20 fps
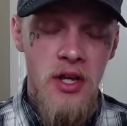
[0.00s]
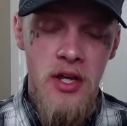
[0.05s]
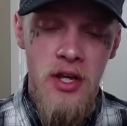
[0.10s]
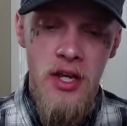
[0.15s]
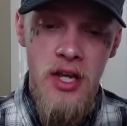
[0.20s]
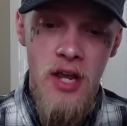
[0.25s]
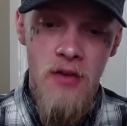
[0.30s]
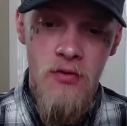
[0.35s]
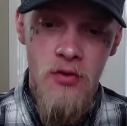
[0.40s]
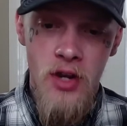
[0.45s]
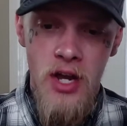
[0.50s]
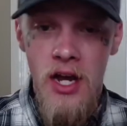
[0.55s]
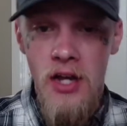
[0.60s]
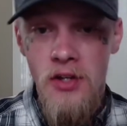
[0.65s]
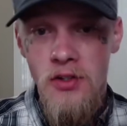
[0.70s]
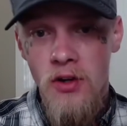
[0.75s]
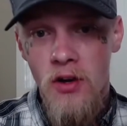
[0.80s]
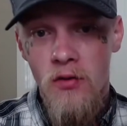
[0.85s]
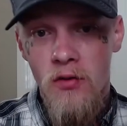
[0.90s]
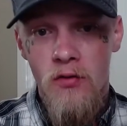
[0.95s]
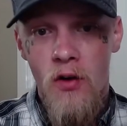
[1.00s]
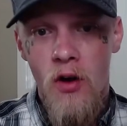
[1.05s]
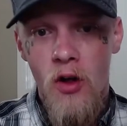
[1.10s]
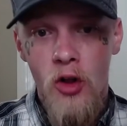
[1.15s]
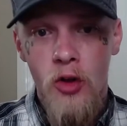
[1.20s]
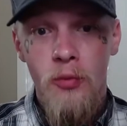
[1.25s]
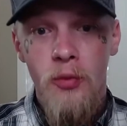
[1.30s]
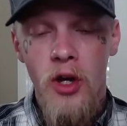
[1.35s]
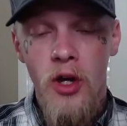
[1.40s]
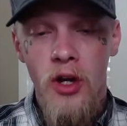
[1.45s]
If you guys aren't
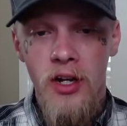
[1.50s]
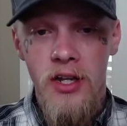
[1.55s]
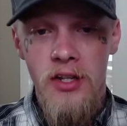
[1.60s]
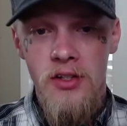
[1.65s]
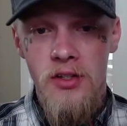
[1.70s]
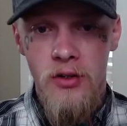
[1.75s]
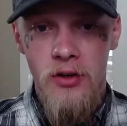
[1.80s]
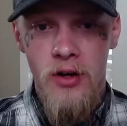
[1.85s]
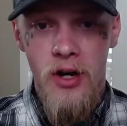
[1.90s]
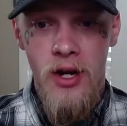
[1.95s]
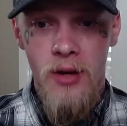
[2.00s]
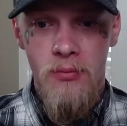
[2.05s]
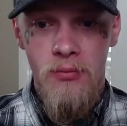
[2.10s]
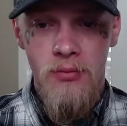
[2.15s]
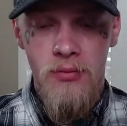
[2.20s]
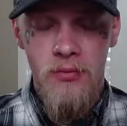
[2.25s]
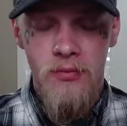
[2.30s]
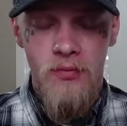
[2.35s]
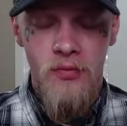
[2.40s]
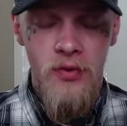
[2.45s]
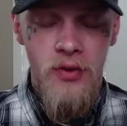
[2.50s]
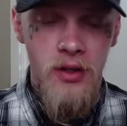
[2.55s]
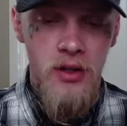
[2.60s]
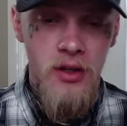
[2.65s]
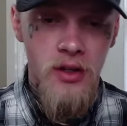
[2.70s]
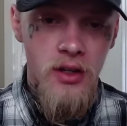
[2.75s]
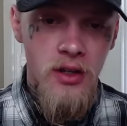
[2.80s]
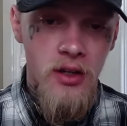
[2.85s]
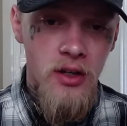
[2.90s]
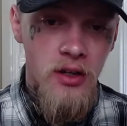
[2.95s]
following me on Instagram,
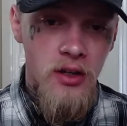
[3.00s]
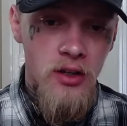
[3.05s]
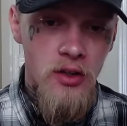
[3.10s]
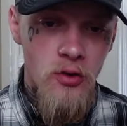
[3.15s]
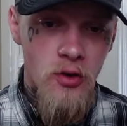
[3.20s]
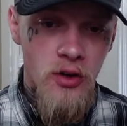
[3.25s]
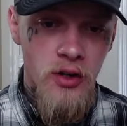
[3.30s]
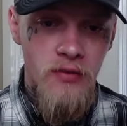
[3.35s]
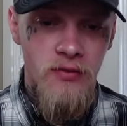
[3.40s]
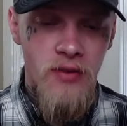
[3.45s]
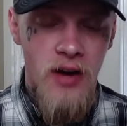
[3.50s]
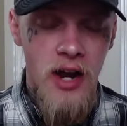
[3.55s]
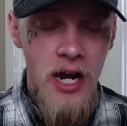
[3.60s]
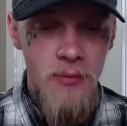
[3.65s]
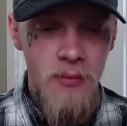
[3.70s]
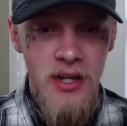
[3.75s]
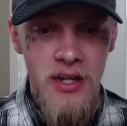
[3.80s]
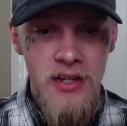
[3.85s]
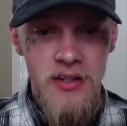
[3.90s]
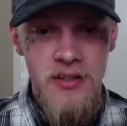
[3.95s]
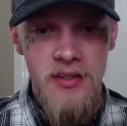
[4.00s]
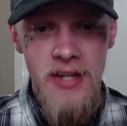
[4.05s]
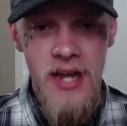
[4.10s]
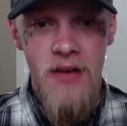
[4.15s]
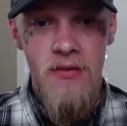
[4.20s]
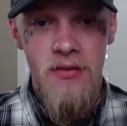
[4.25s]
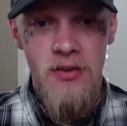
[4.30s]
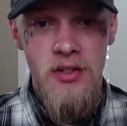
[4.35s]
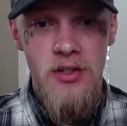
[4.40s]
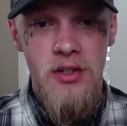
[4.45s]
you can find me at
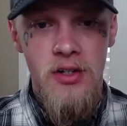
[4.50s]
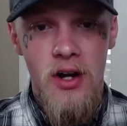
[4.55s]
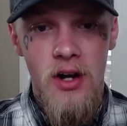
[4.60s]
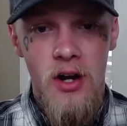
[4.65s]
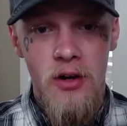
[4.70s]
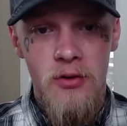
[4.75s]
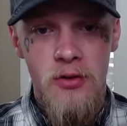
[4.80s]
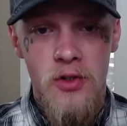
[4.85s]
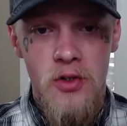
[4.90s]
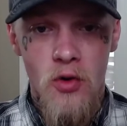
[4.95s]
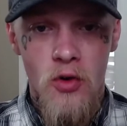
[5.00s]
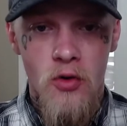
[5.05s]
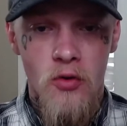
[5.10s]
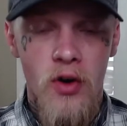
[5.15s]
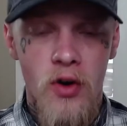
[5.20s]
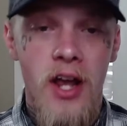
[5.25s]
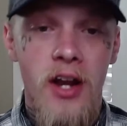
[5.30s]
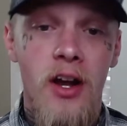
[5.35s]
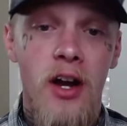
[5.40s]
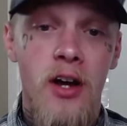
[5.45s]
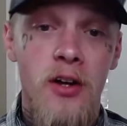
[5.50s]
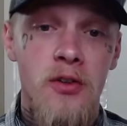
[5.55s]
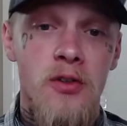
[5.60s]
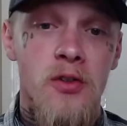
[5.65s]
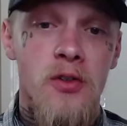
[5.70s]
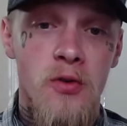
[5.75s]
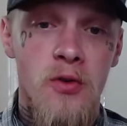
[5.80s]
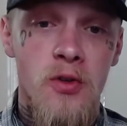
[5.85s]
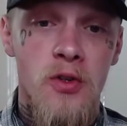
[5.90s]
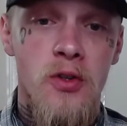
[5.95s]

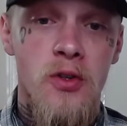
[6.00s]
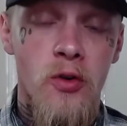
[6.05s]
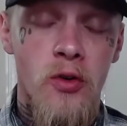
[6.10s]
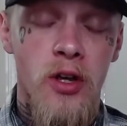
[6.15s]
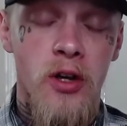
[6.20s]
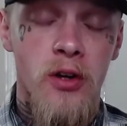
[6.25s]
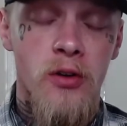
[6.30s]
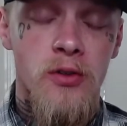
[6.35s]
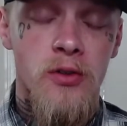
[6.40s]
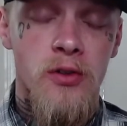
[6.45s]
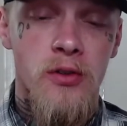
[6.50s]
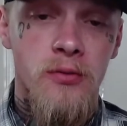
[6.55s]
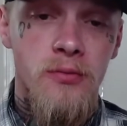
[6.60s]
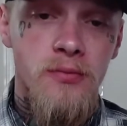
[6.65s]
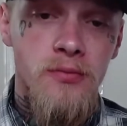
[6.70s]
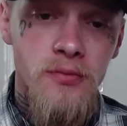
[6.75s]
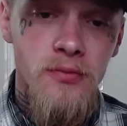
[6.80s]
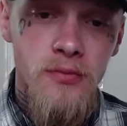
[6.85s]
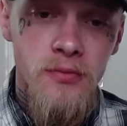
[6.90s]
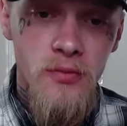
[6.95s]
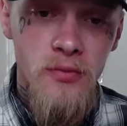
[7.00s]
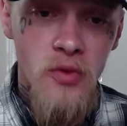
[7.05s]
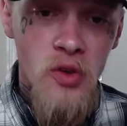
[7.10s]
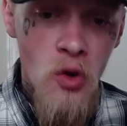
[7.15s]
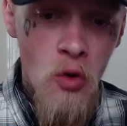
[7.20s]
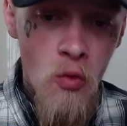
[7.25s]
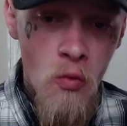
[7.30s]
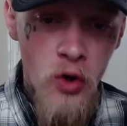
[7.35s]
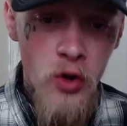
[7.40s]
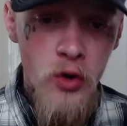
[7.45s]
savage_red_studios,
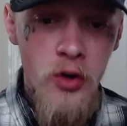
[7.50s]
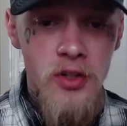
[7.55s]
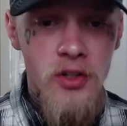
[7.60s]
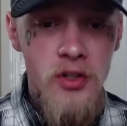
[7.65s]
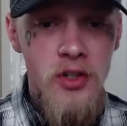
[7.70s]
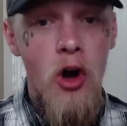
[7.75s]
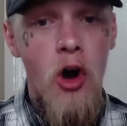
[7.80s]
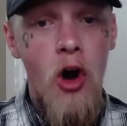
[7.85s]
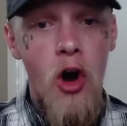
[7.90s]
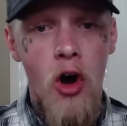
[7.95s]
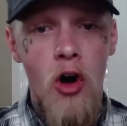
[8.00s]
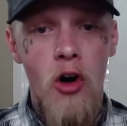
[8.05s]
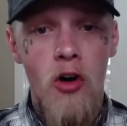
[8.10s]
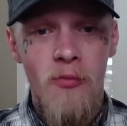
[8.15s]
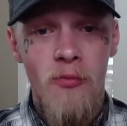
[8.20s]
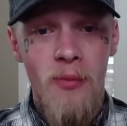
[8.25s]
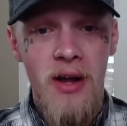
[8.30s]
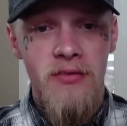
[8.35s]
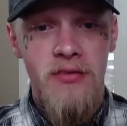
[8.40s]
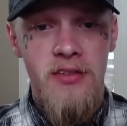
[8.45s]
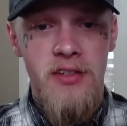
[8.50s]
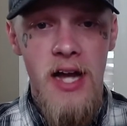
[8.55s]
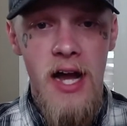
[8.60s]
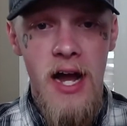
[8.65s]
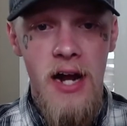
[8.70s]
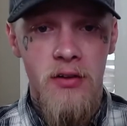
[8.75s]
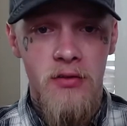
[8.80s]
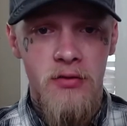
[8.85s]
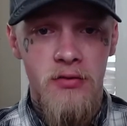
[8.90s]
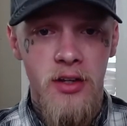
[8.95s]
where you can see all of my
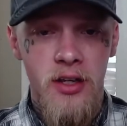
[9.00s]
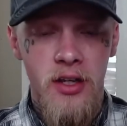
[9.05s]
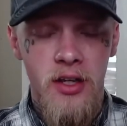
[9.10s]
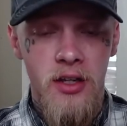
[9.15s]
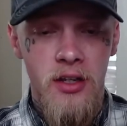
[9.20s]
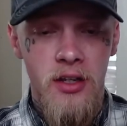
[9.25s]
photography.